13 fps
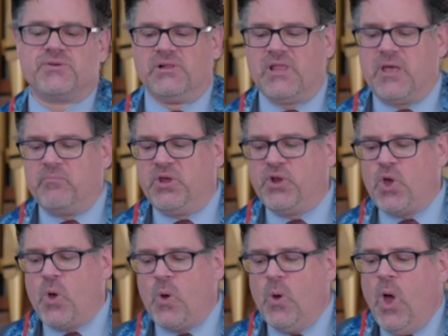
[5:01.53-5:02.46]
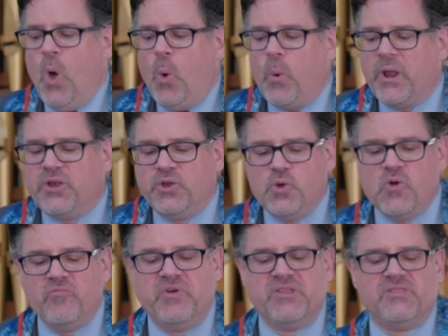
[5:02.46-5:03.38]
you to let me know when
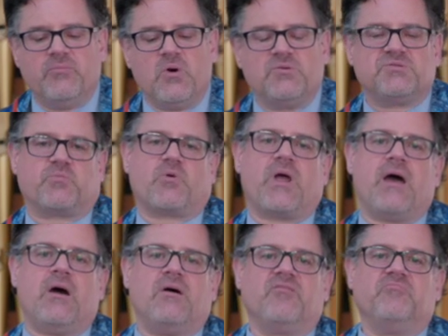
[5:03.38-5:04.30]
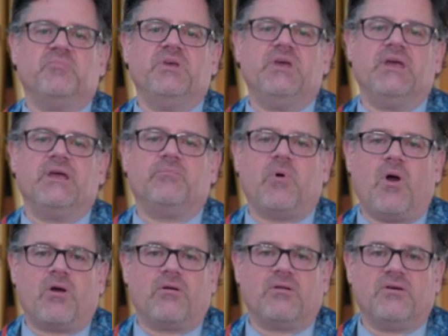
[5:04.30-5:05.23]
you've been the most proud of being
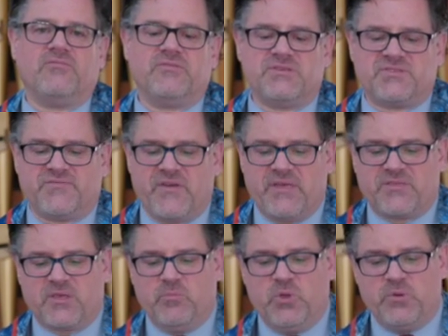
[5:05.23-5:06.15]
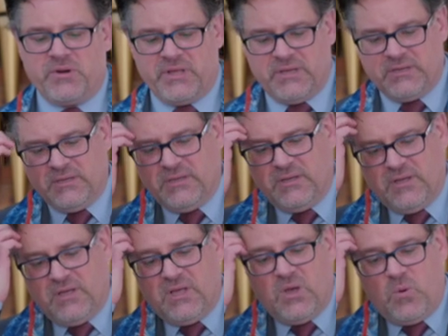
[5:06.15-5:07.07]
part of this faith community.
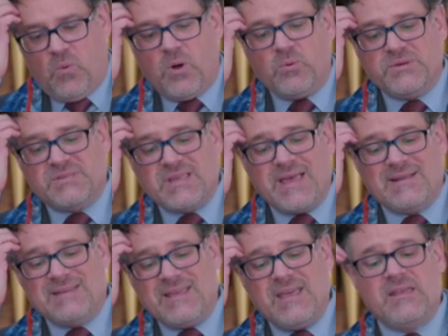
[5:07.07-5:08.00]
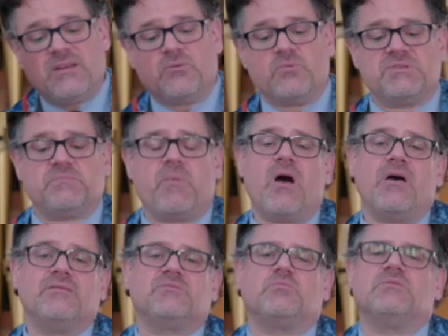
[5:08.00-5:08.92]
What was sent in
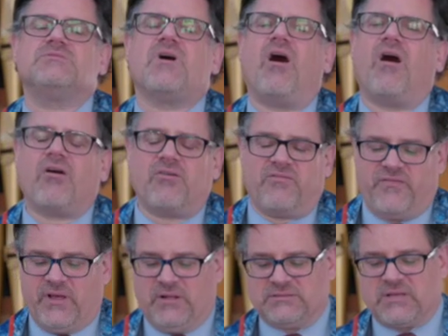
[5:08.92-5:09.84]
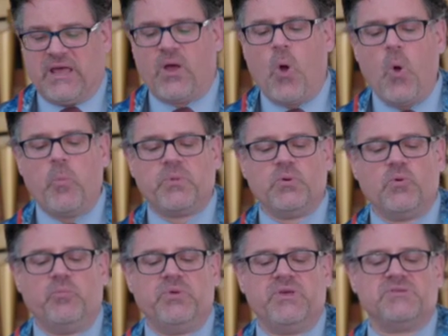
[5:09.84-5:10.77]
response was heartfelt. I hope you
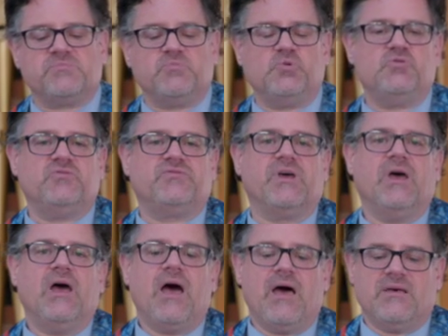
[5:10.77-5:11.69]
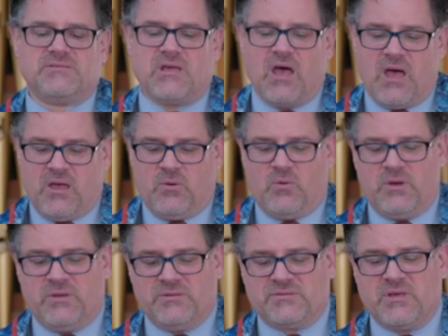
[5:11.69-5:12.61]
will be as moved as I
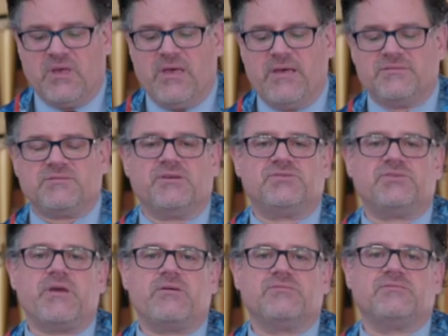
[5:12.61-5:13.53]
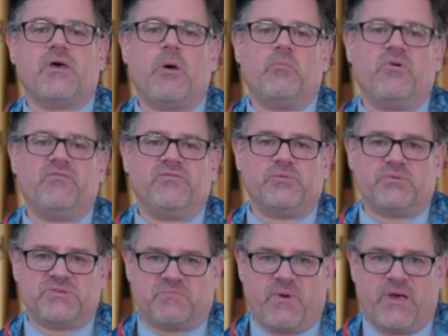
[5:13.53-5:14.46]
was as I share some of the
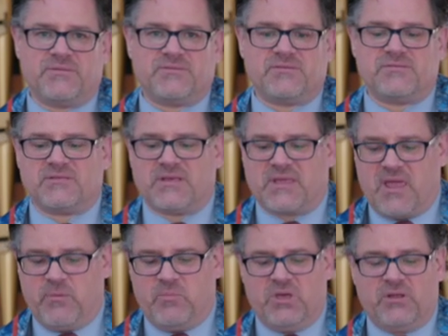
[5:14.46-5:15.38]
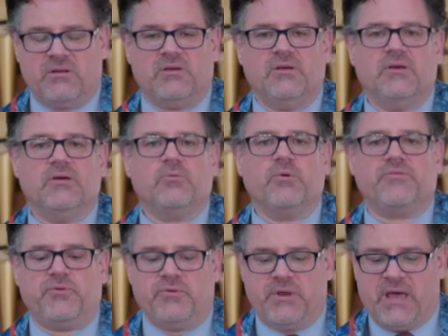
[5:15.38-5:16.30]
responses that came in
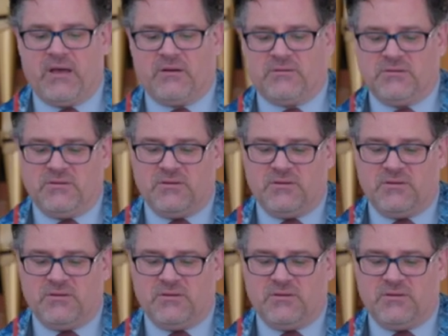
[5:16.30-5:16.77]
with you now.